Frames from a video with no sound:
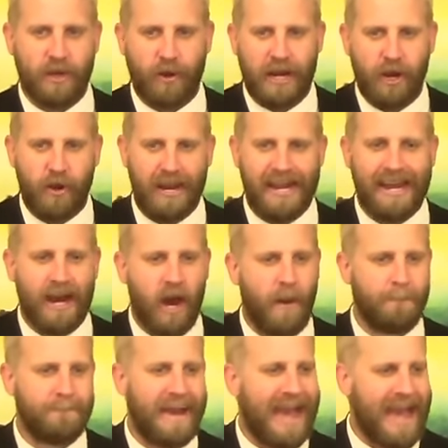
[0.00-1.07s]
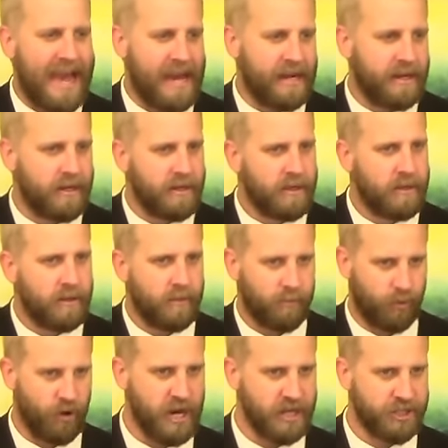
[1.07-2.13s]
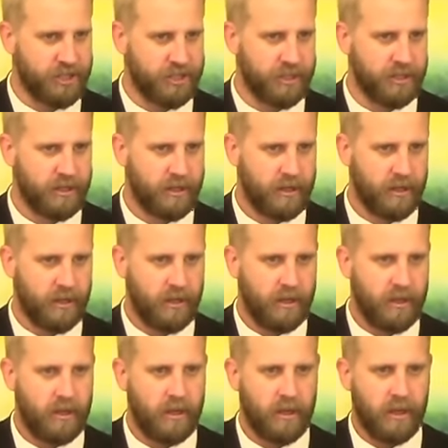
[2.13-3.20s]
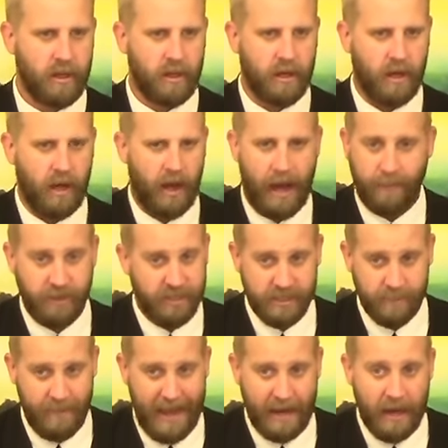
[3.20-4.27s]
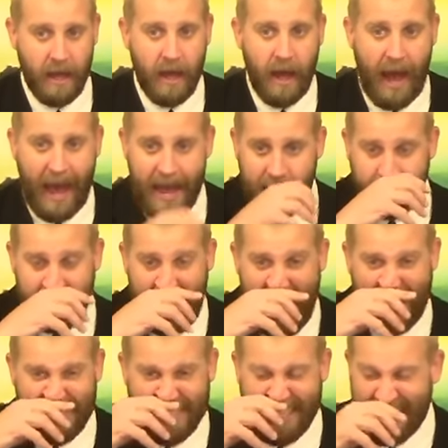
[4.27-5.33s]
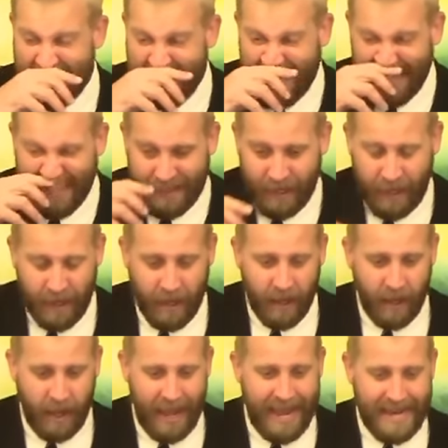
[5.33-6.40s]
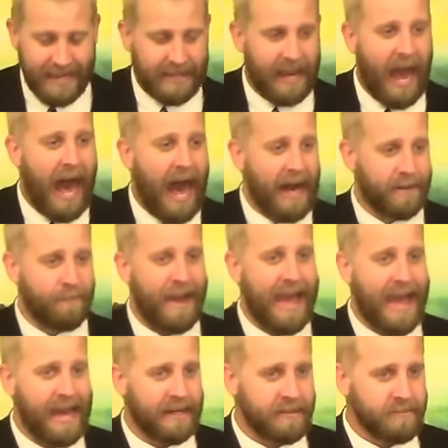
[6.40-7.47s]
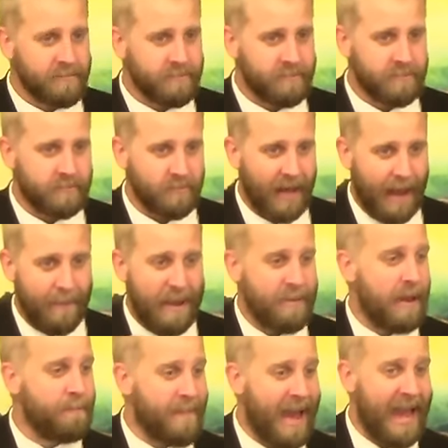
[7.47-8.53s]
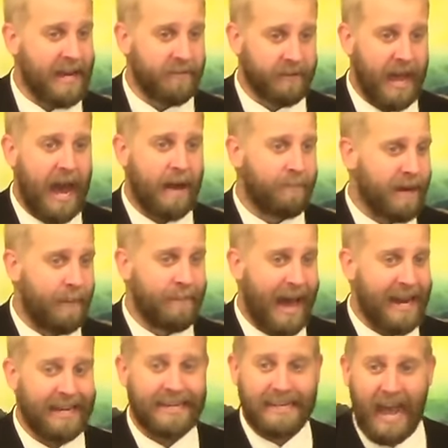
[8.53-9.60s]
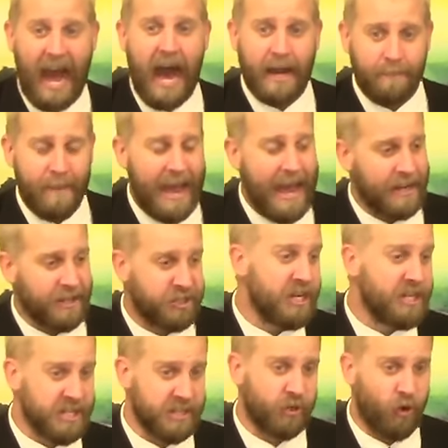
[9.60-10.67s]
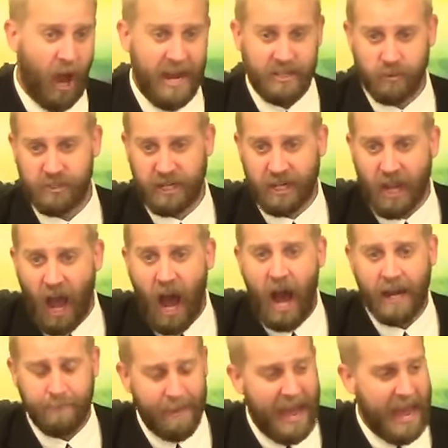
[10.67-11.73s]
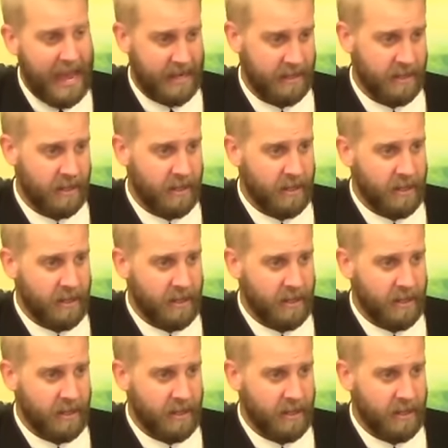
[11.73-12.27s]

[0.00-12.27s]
You're hearing a man preach. I'm just a man. I am not a God man. I may be a man of God, but I'm not a God man. Jesus Christ was a God man.